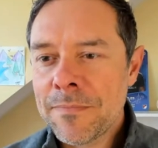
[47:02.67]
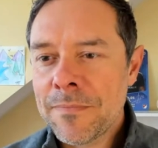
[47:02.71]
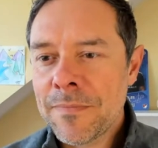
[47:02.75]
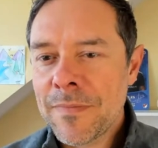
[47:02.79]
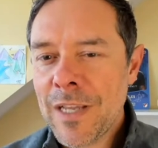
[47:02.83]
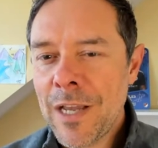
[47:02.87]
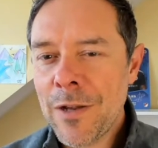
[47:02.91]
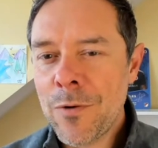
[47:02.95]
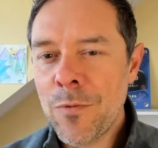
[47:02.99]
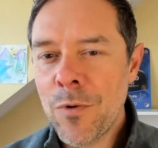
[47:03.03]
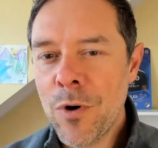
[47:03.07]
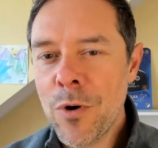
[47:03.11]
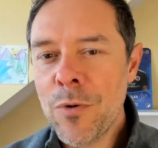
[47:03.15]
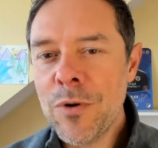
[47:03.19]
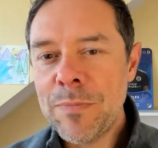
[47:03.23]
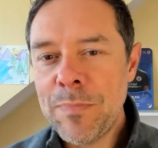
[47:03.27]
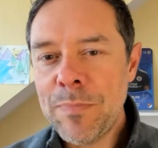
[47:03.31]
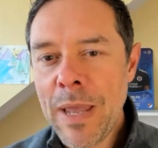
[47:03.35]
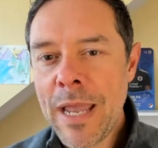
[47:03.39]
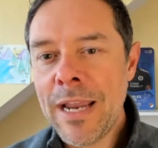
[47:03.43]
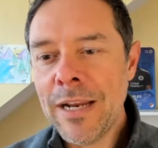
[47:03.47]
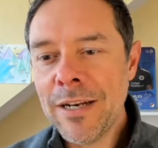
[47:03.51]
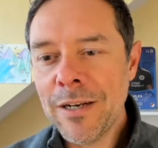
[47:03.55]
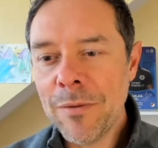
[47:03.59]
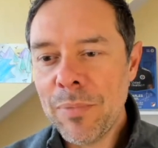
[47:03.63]
Like we're always
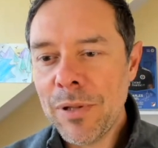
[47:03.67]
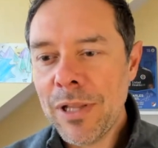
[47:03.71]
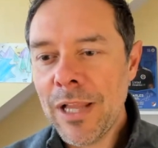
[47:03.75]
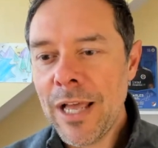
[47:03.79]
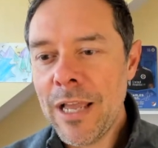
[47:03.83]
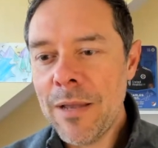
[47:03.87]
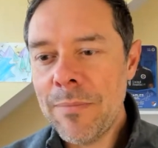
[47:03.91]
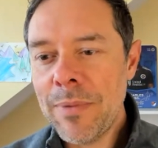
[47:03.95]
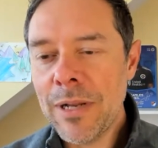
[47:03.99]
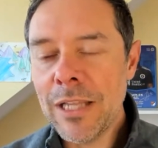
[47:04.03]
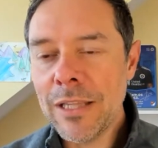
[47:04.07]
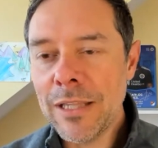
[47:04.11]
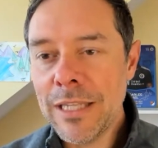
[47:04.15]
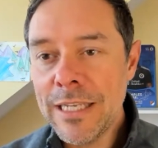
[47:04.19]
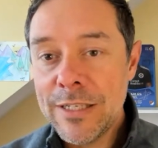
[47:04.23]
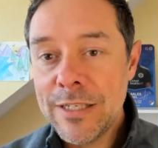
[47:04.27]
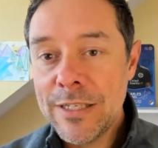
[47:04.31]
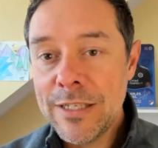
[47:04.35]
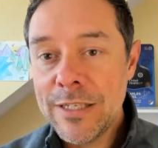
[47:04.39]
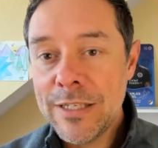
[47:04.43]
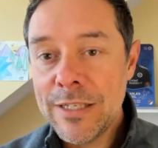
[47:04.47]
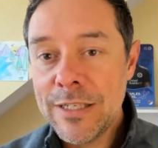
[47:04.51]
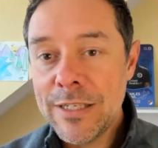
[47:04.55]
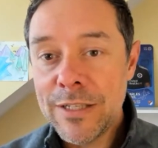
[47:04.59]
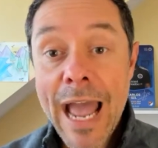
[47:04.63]
paying to play, but at
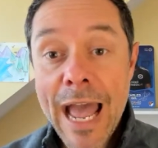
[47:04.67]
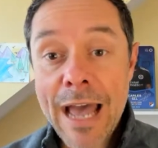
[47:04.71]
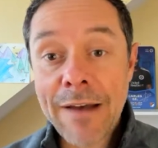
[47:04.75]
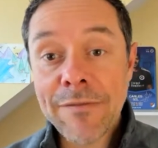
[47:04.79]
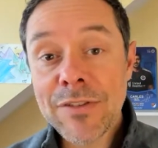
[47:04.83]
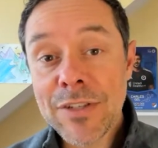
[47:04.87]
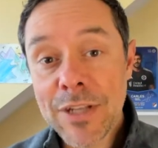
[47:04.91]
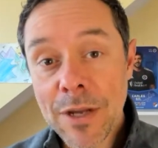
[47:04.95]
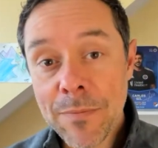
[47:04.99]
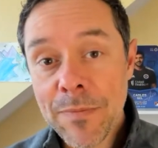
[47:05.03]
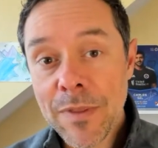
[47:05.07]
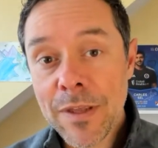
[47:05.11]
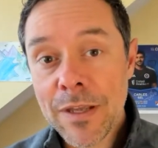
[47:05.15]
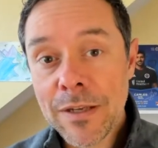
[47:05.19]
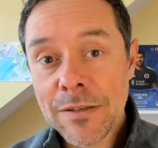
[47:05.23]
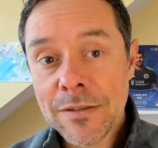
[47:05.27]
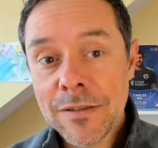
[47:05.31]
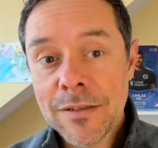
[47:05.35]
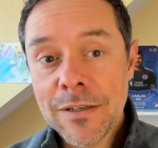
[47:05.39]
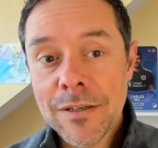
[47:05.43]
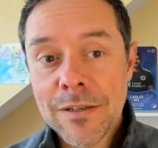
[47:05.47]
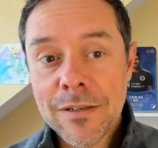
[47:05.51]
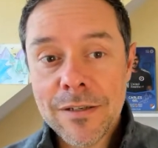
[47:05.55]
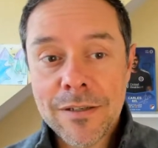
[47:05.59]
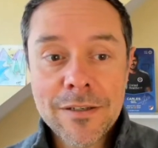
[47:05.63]
least like we have something.
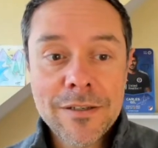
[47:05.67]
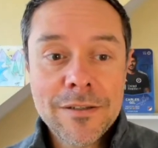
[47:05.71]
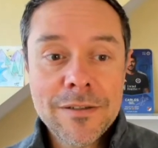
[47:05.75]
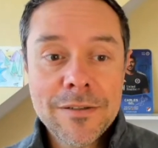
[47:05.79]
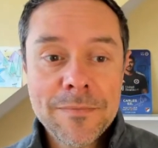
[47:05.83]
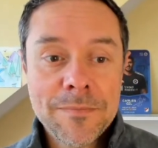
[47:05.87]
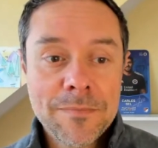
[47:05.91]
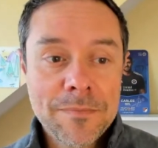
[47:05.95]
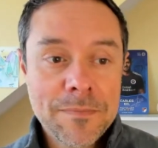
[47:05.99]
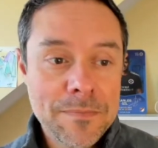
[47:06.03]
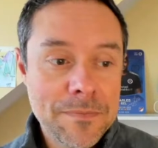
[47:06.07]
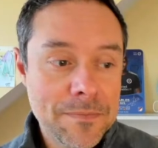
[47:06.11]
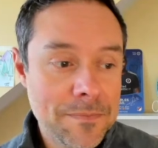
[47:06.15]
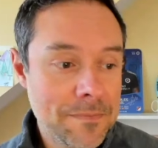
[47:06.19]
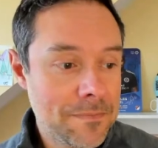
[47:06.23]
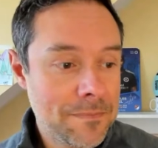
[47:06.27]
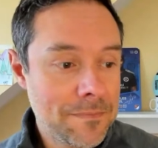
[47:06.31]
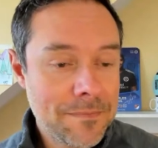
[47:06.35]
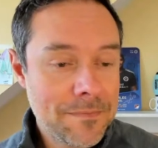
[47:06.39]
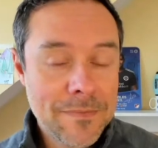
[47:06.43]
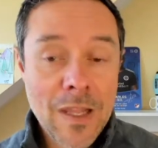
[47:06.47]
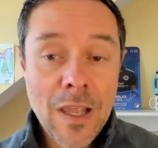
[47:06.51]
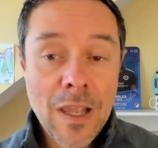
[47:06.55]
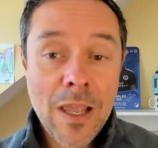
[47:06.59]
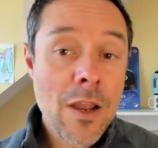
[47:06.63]

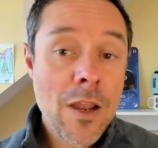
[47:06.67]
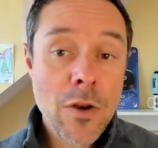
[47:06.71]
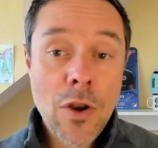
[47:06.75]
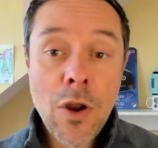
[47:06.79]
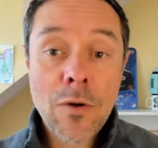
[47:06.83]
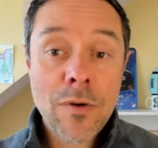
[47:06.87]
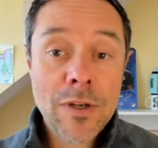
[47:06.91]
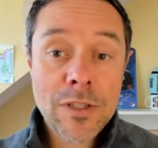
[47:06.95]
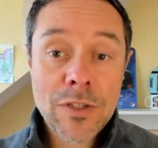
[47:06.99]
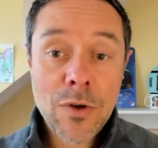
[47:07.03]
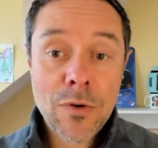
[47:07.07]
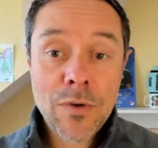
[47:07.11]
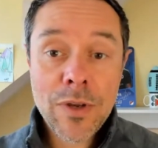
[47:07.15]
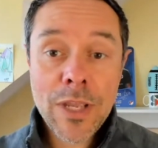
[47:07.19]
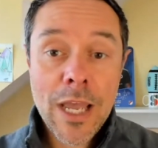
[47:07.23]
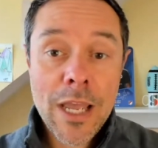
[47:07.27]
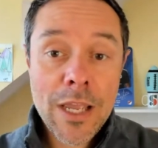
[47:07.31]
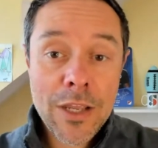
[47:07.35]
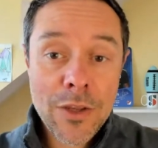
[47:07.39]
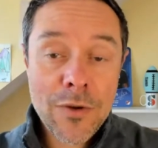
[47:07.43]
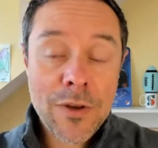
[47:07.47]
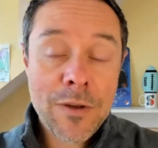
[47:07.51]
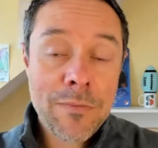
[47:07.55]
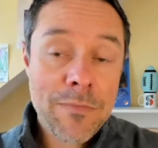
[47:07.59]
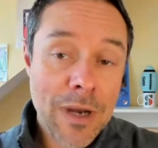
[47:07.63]
Hey, no, it's okay.
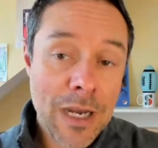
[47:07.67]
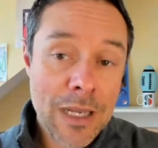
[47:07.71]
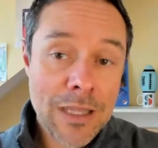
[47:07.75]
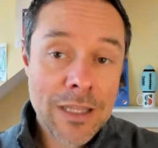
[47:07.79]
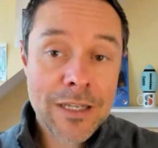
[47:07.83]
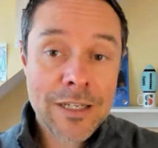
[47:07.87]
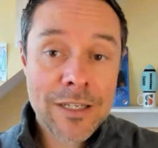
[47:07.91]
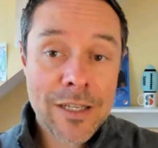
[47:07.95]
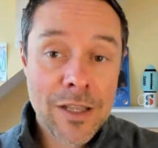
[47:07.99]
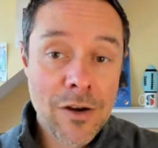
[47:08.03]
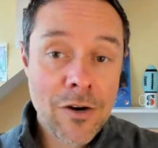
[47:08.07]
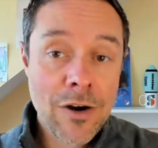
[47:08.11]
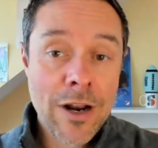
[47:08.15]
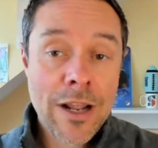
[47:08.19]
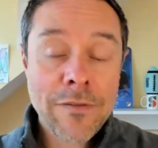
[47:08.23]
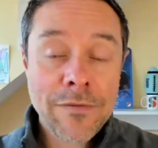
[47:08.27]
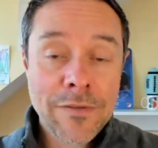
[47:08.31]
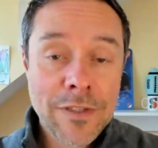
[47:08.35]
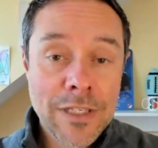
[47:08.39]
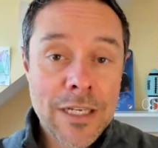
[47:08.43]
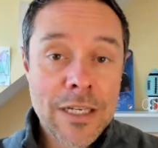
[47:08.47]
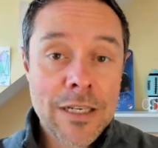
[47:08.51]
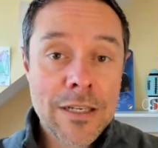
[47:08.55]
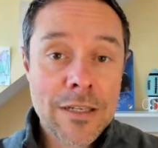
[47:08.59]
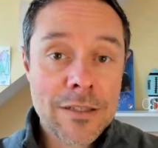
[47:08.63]
You can buy these because they're
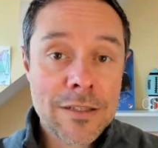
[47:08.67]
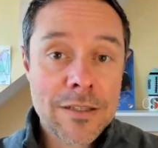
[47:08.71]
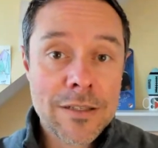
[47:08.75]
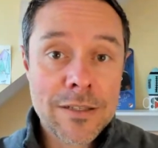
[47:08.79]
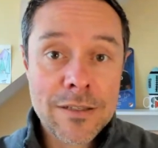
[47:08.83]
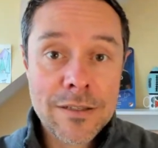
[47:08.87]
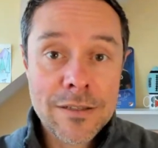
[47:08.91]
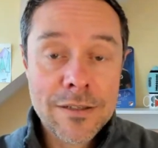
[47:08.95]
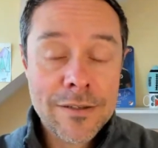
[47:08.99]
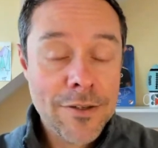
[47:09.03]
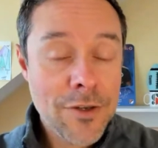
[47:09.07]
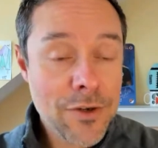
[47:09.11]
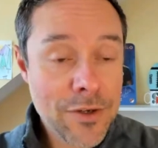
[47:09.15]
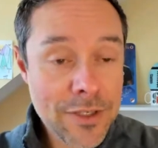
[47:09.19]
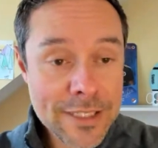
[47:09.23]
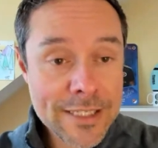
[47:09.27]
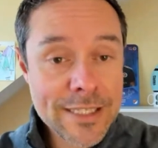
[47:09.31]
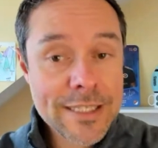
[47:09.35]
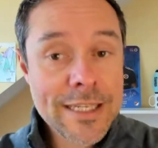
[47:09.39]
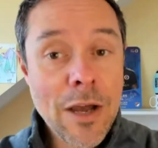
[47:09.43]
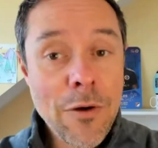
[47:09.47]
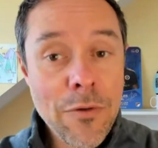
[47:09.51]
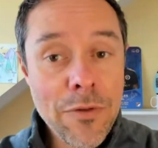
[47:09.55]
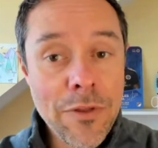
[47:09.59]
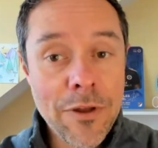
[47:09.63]
NFTs. You can
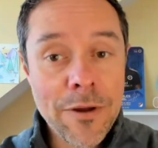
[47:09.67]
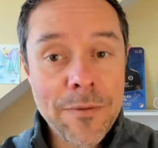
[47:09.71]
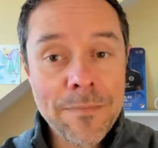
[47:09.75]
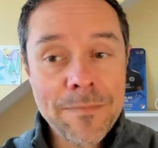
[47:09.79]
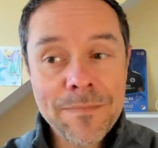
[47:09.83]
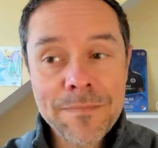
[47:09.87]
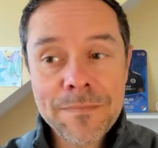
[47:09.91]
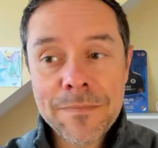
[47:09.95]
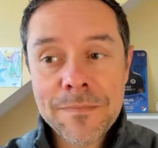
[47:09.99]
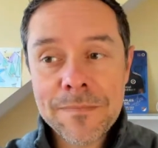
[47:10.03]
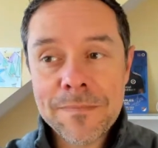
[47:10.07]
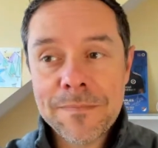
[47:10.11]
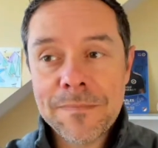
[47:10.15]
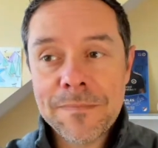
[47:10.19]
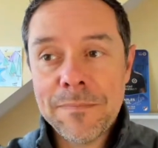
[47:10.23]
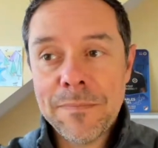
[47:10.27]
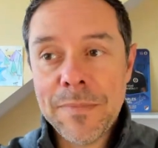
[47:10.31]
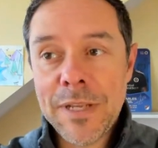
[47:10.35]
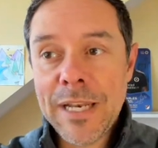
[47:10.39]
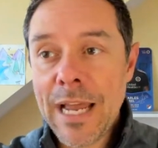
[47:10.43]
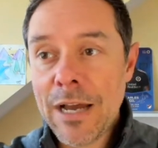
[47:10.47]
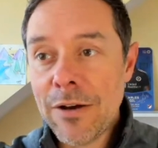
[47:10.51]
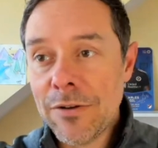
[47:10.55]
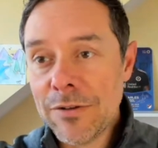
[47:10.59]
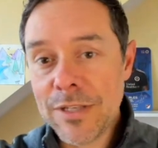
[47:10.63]
sell them. But
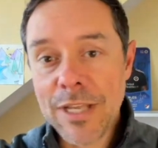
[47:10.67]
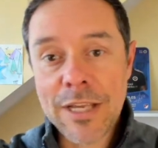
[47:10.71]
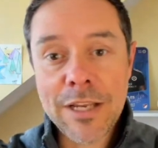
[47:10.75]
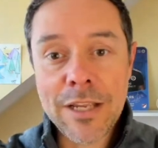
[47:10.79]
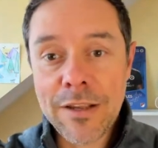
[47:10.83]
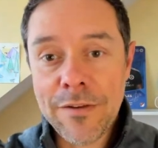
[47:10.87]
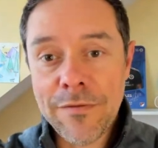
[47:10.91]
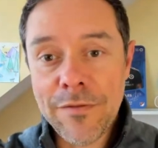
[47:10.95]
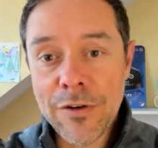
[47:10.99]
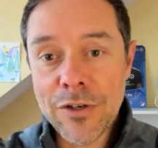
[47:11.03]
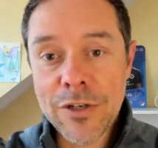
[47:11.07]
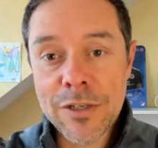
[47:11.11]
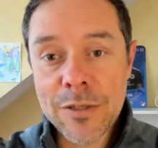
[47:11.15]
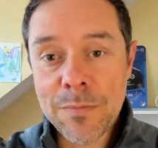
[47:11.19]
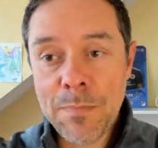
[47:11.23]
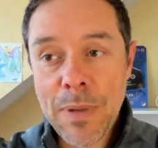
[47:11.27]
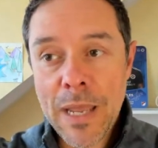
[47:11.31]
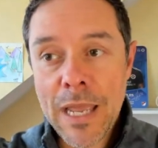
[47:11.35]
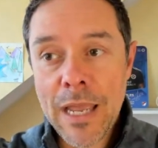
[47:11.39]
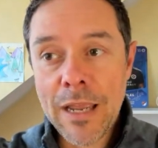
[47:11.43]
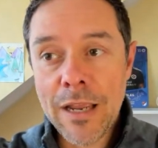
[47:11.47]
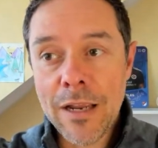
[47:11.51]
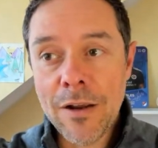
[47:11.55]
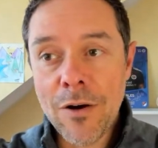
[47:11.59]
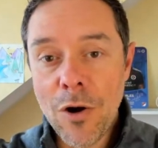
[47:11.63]
now it's like if you're just
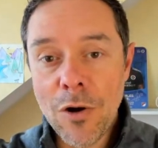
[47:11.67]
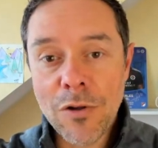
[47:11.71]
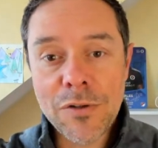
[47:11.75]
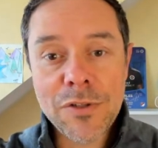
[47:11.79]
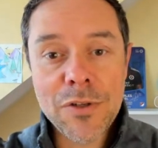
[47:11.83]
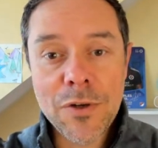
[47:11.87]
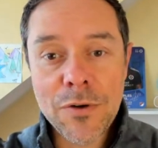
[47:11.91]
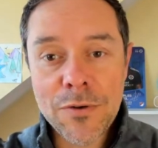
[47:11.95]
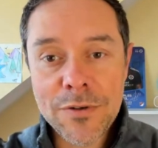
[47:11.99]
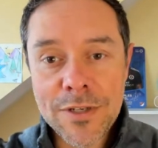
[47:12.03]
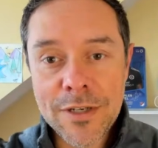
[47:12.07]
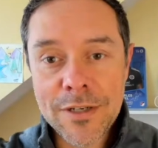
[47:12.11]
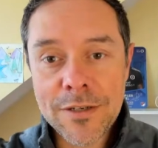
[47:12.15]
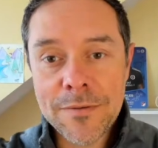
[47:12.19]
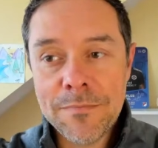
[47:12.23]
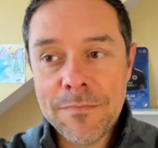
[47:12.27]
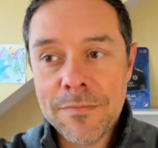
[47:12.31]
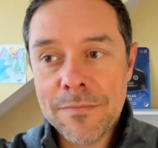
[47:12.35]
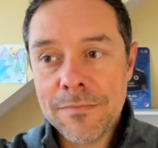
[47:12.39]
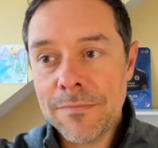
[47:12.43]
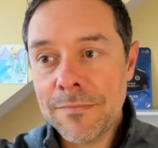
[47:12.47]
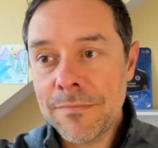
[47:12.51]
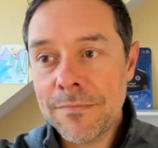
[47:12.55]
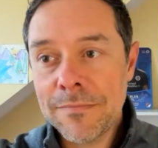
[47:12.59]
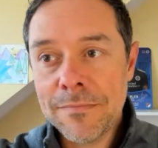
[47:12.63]
paying also to
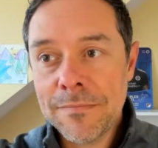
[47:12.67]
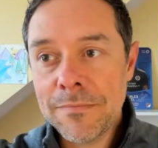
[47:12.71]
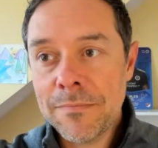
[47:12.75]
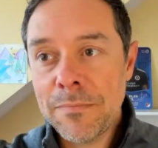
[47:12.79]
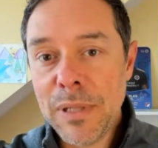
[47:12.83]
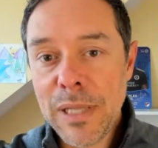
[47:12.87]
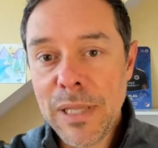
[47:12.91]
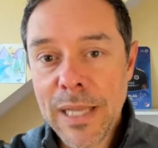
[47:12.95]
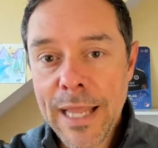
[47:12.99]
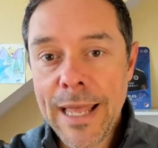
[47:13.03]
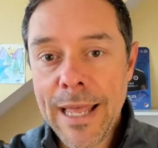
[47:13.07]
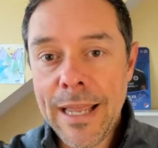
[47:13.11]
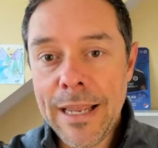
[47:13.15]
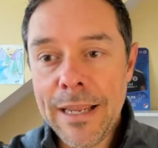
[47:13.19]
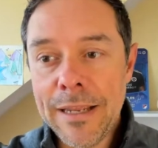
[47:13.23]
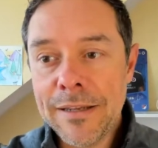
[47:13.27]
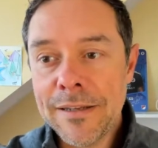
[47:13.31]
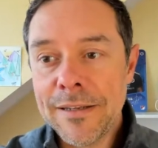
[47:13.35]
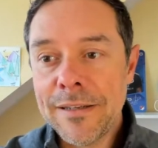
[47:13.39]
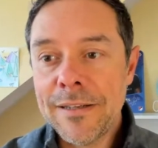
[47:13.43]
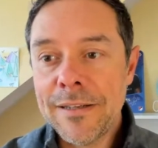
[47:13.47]
play,